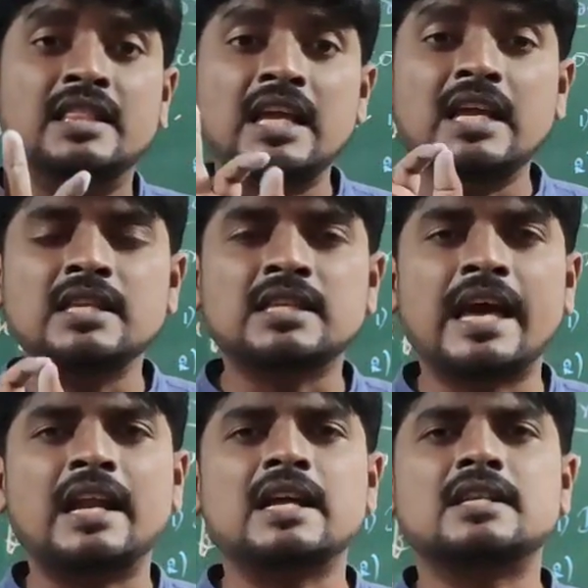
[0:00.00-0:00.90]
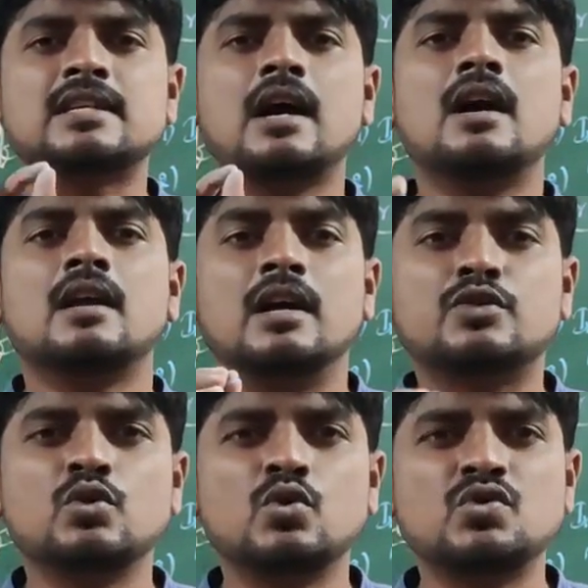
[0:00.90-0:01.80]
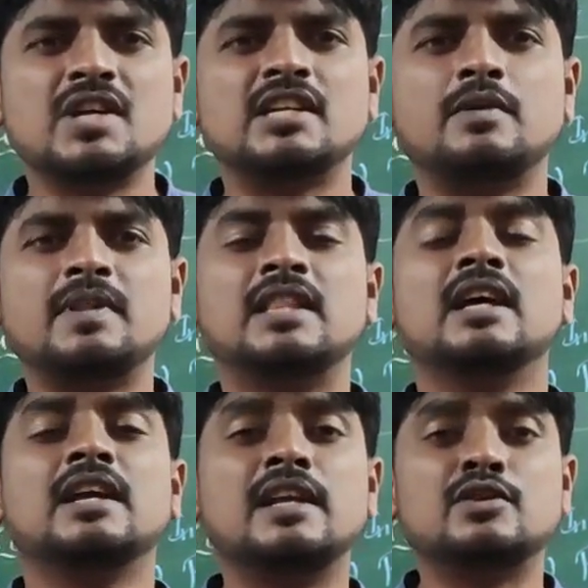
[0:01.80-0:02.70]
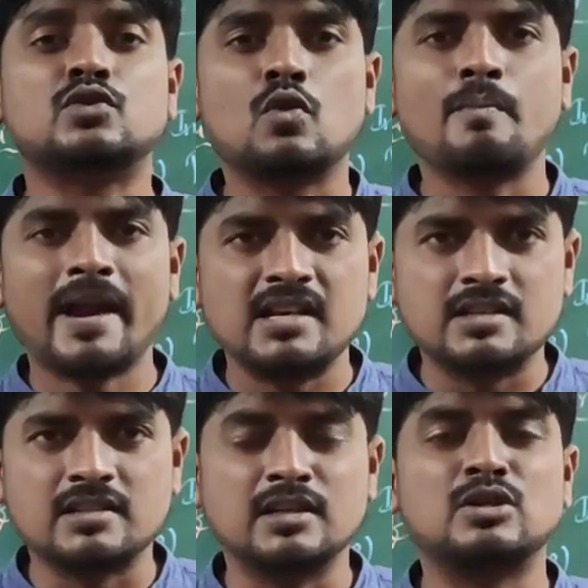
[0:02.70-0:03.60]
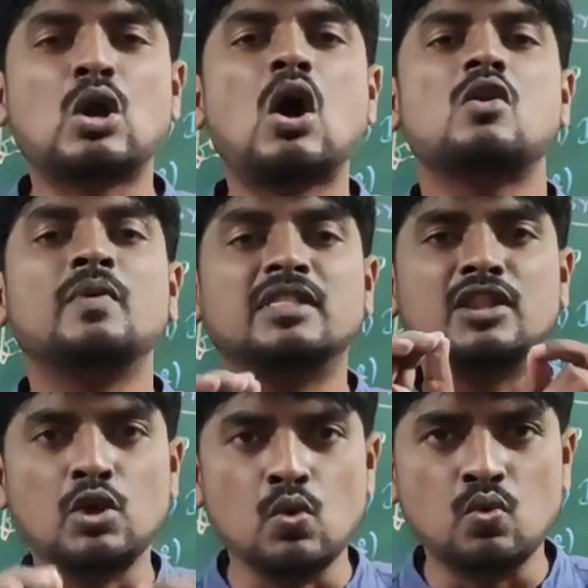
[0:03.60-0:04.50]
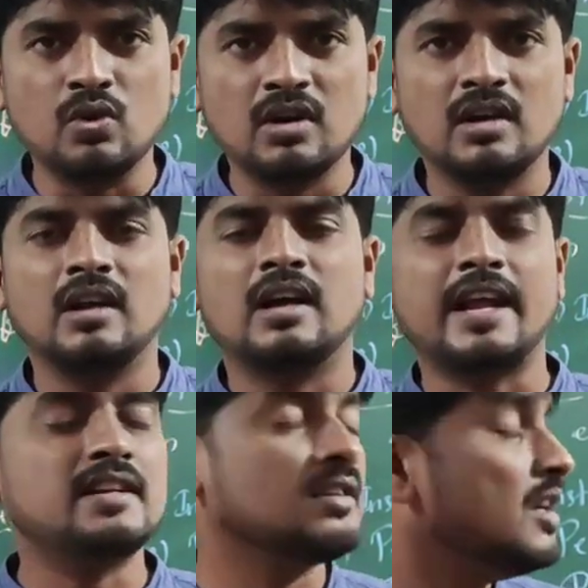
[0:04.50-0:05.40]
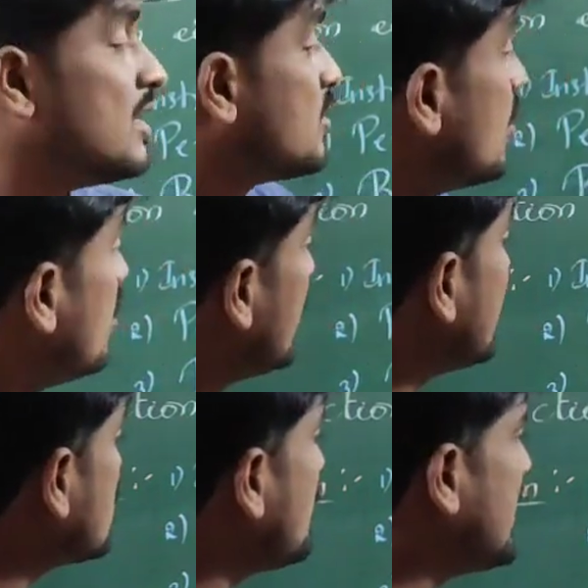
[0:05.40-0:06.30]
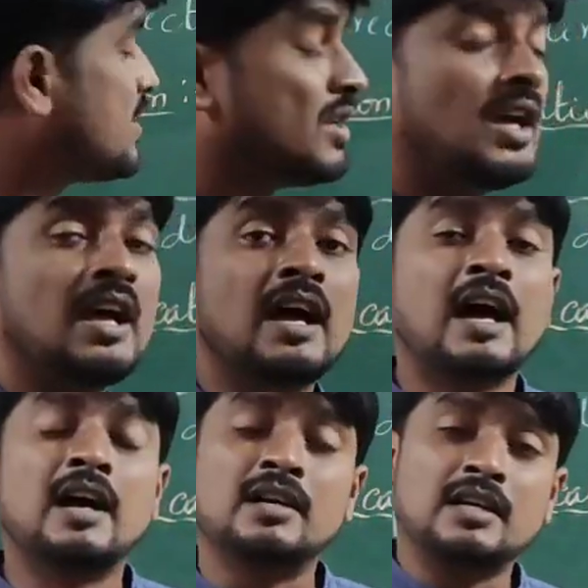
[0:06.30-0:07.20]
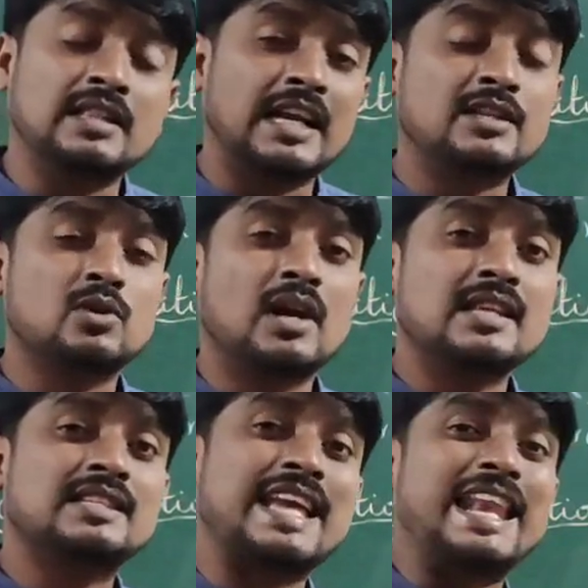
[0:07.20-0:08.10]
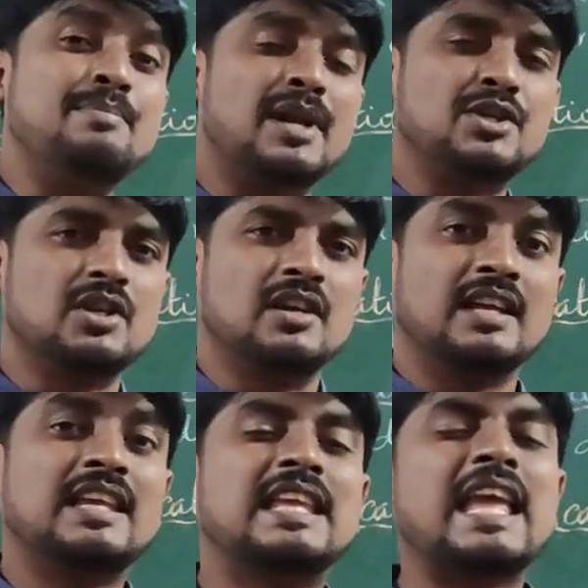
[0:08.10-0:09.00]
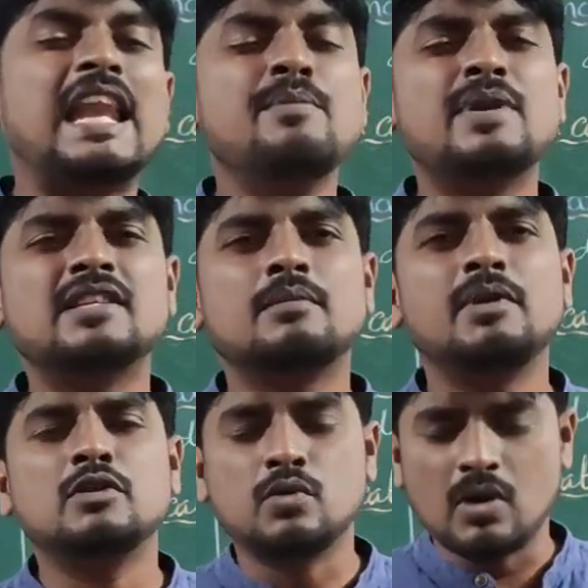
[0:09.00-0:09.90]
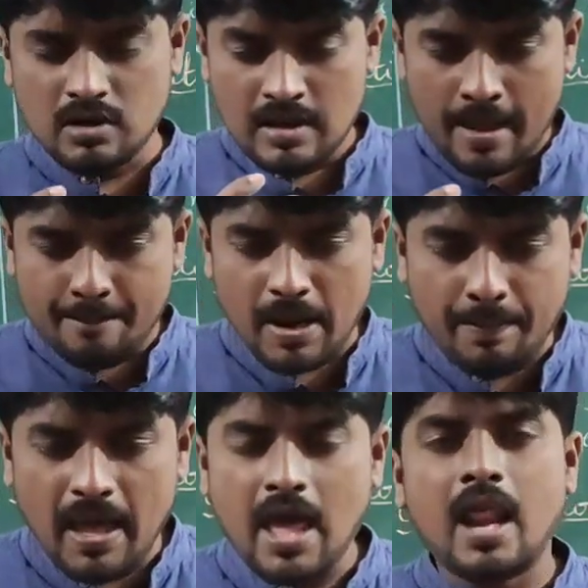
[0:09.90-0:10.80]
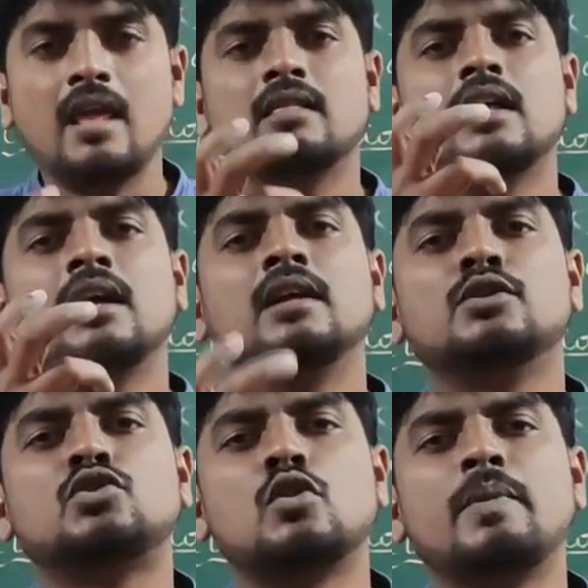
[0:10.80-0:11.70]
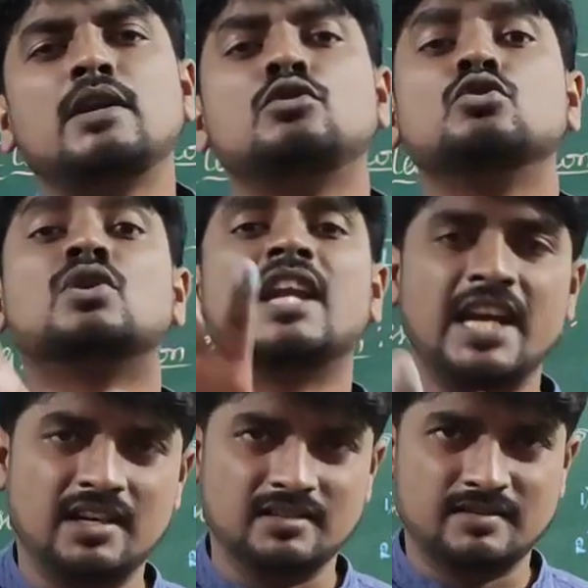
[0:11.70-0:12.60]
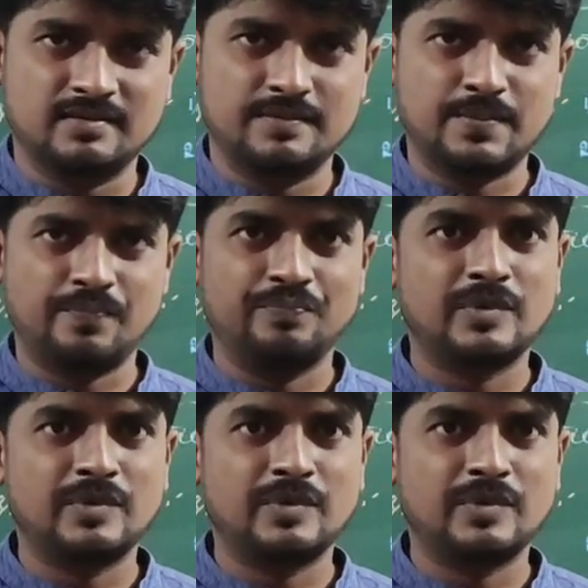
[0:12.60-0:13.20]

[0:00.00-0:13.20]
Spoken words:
These errors are associated with the instrument, not with you, right? So instruments, that is called as calibration. Calibration means what? Preparing the instrument to read.